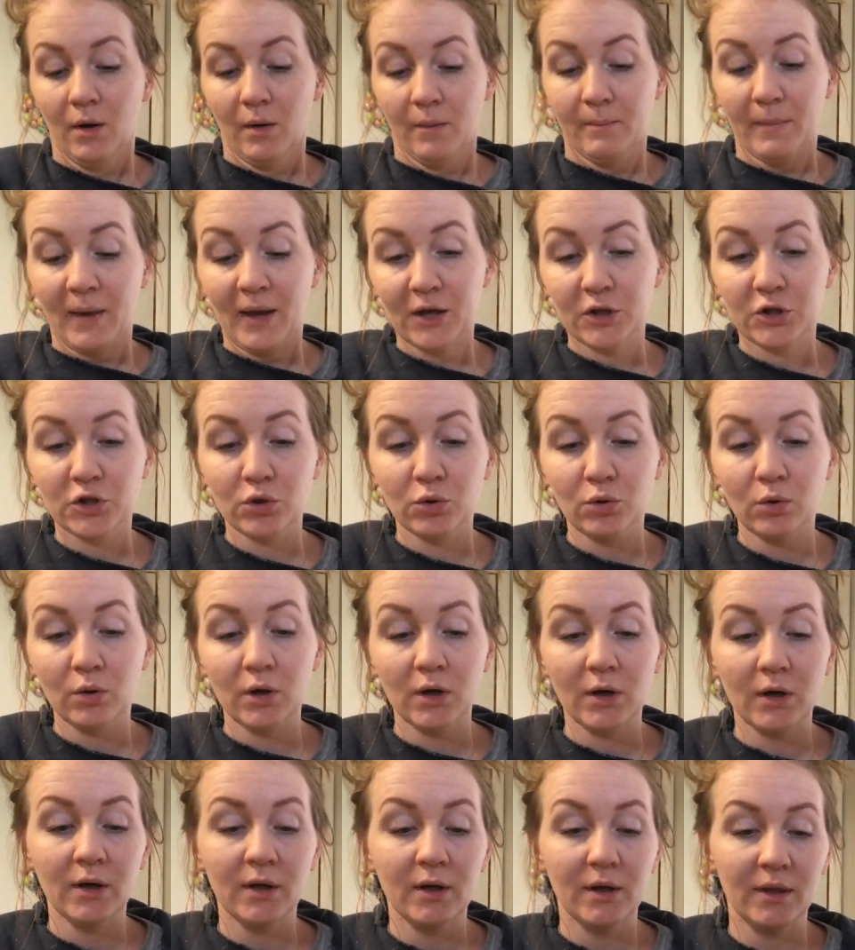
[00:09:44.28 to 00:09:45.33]
make
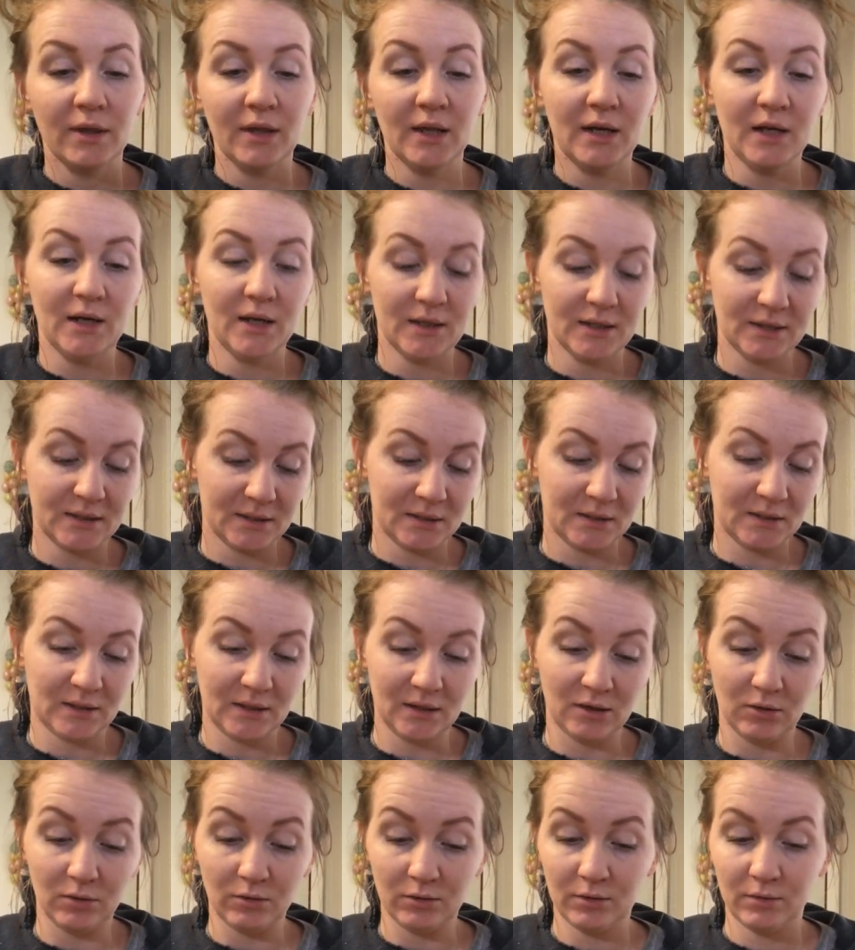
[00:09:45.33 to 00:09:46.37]
sure that it is
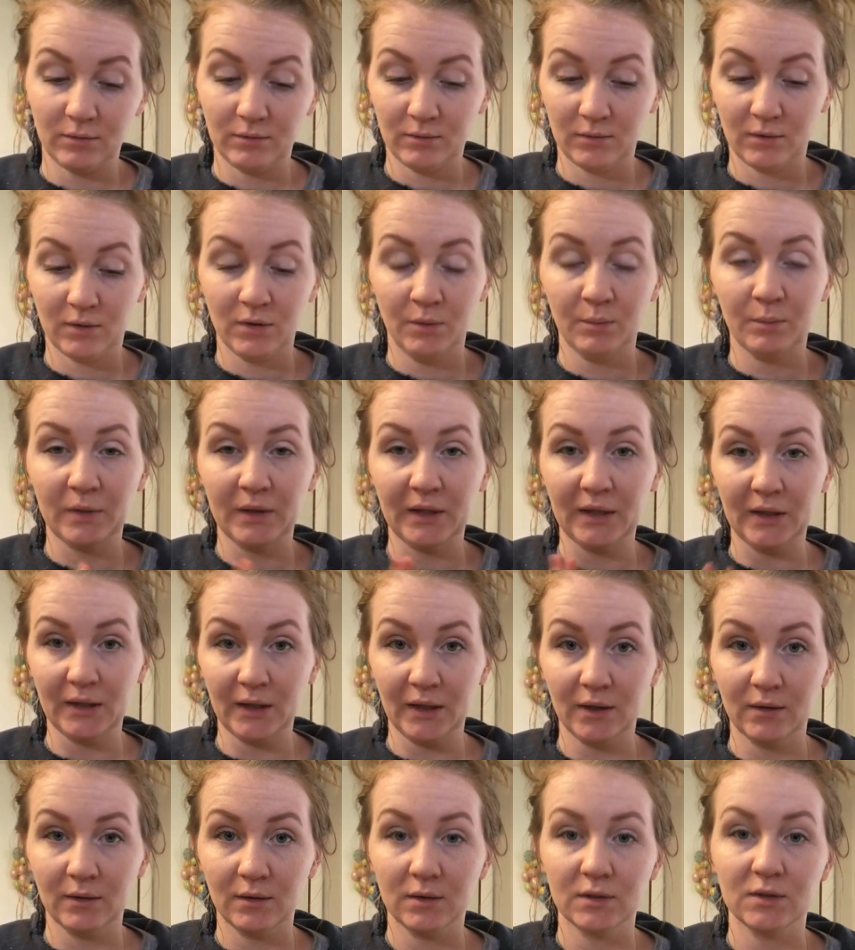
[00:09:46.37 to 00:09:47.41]
sealed
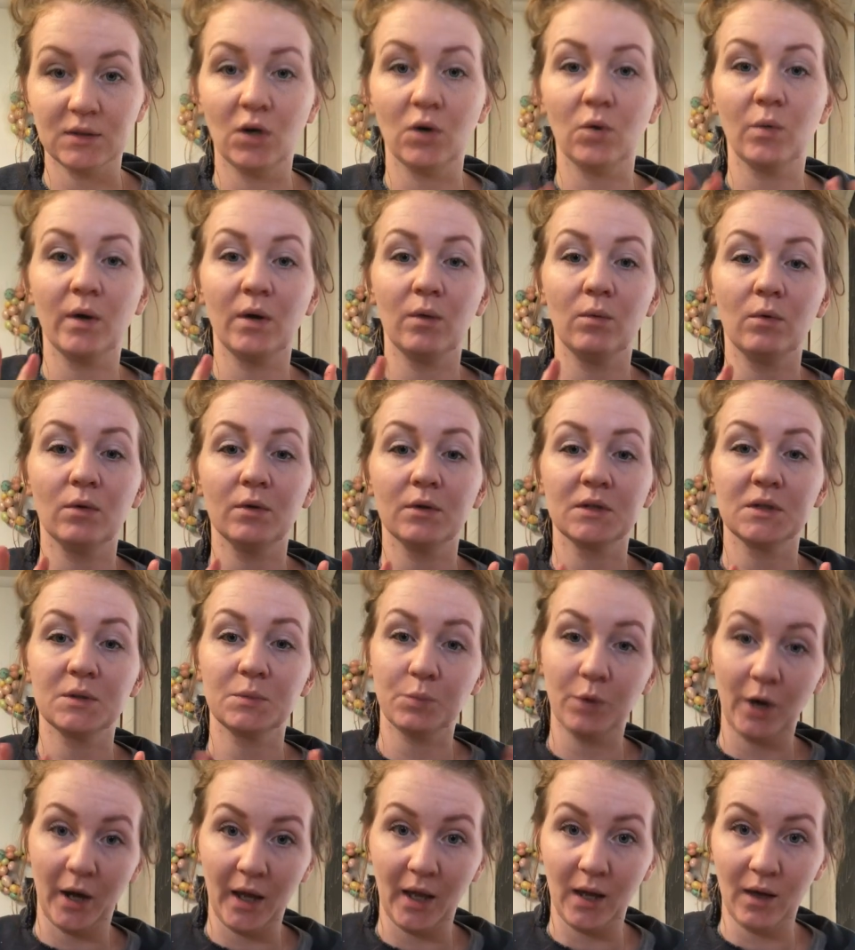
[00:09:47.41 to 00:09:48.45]
completely. So we will
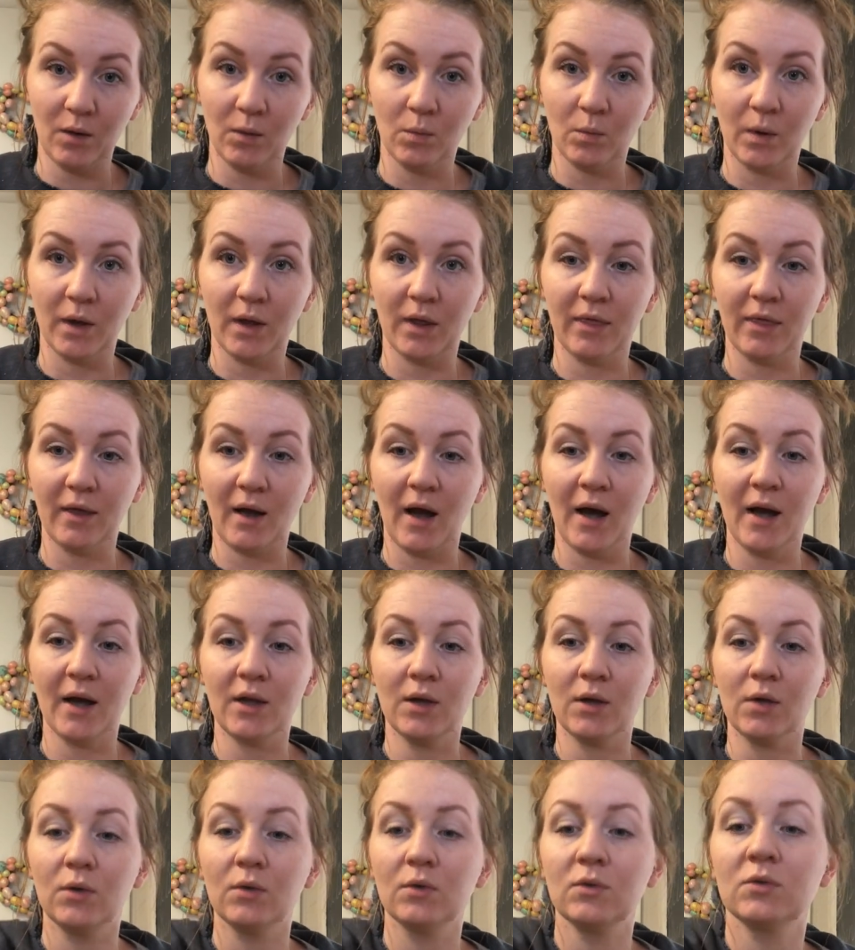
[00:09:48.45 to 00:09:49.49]
spray it with, I
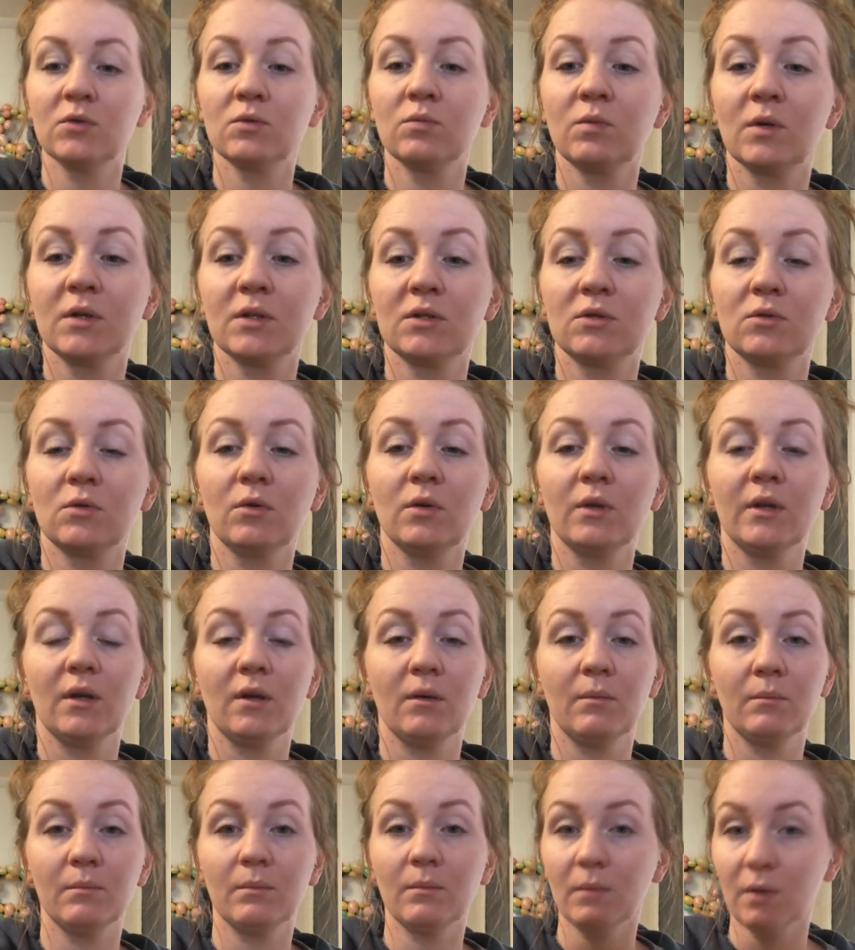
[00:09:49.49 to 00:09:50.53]
use
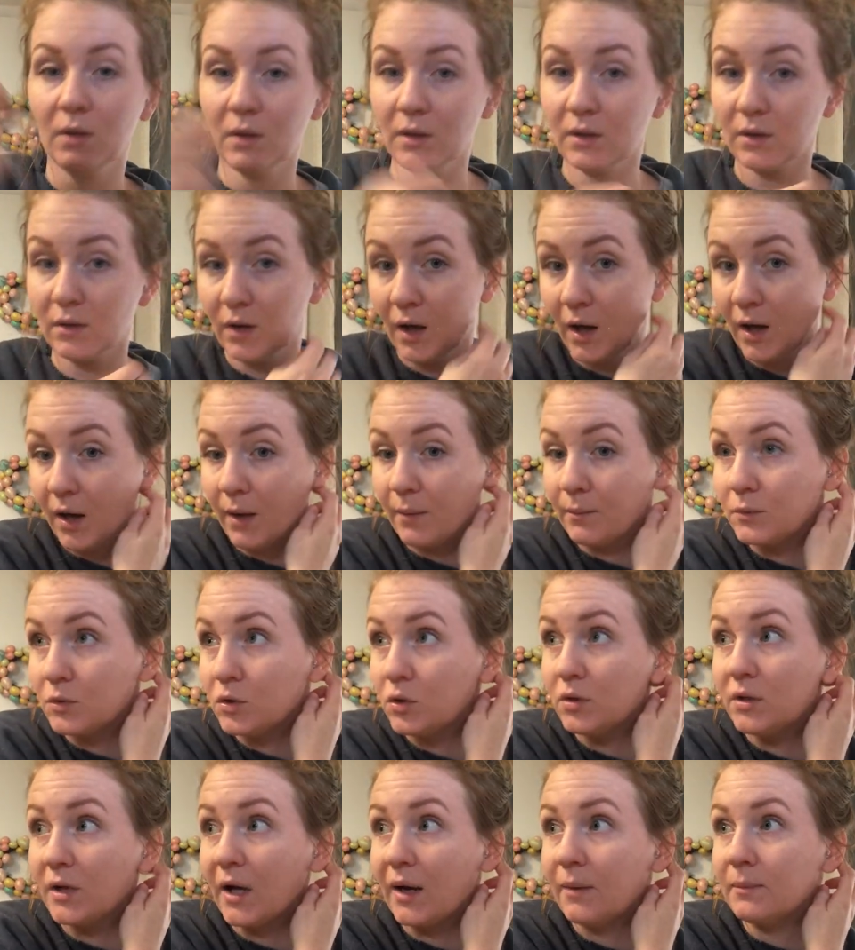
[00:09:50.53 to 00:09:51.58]
Rust-Oleum
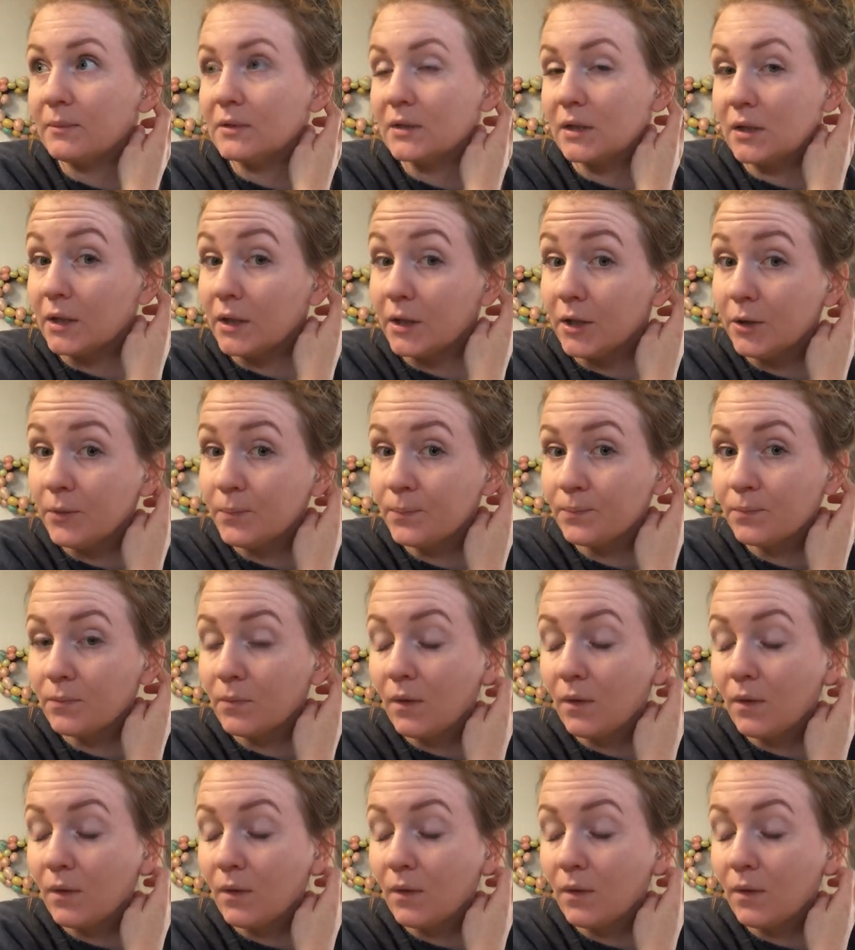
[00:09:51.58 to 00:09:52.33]
2 times clear.